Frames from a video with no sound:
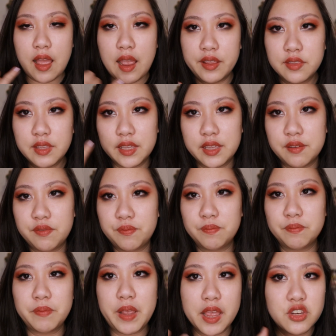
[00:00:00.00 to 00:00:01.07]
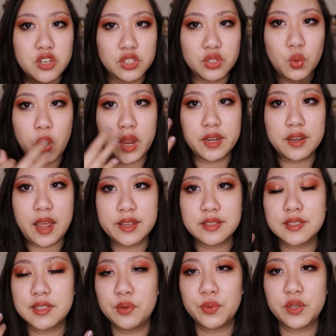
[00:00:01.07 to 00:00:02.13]
I think it matches quite
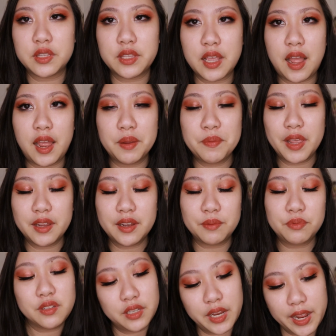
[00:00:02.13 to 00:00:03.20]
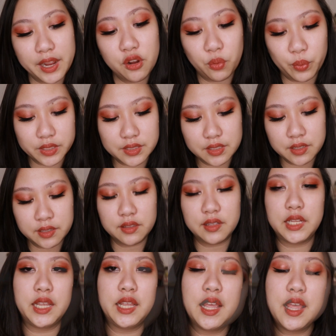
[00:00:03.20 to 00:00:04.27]
nicely with the eye makeup today,
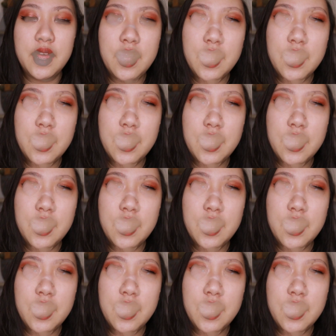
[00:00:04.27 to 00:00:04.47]
coincidentally.